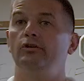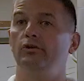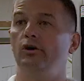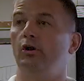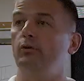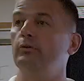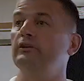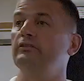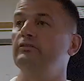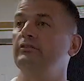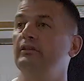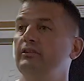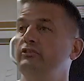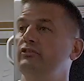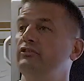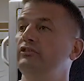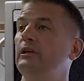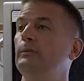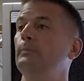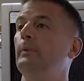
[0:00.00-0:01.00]
you notice
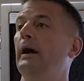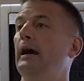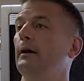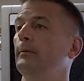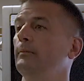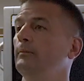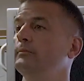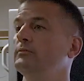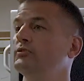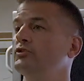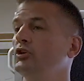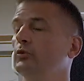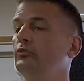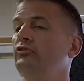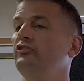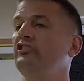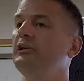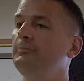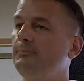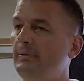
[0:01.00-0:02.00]
there's CPAP. So
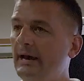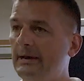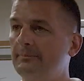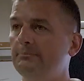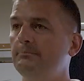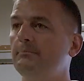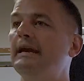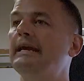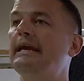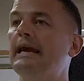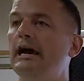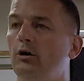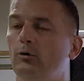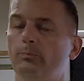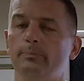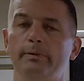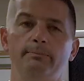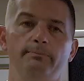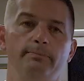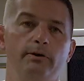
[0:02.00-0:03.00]
CPAP may
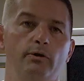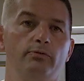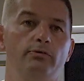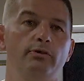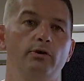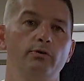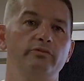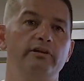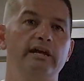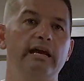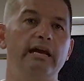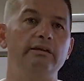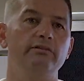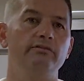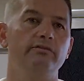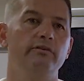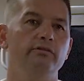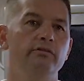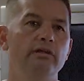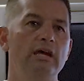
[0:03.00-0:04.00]
help in both those
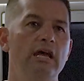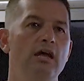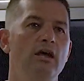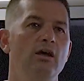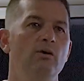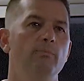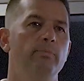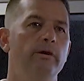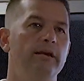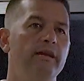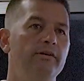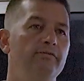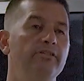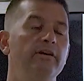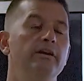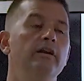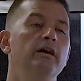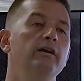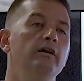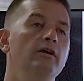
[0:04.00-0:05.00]
cases. But if
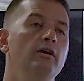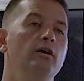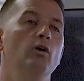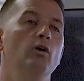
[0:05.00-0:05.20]
you're going to